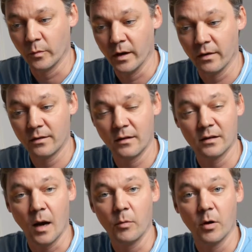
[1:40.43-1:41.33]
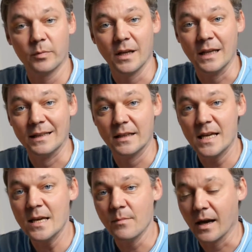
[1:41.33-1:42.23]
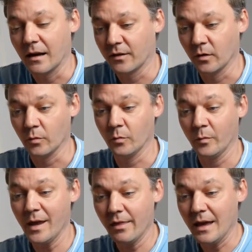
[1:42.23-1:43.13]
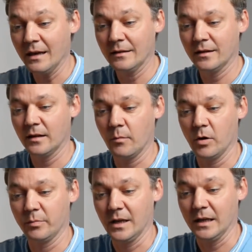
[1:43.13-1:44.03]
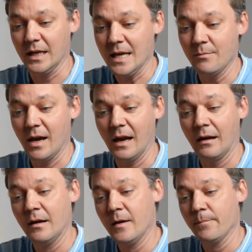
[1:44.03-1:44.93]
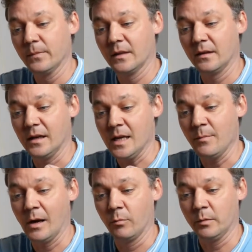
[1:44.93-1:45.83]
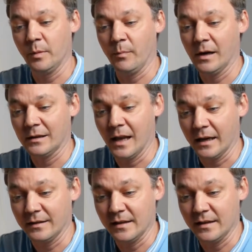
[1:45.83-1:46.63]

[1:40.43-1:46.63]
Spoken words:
with the double opt-in email. So within the double opt-in email, the email would be built like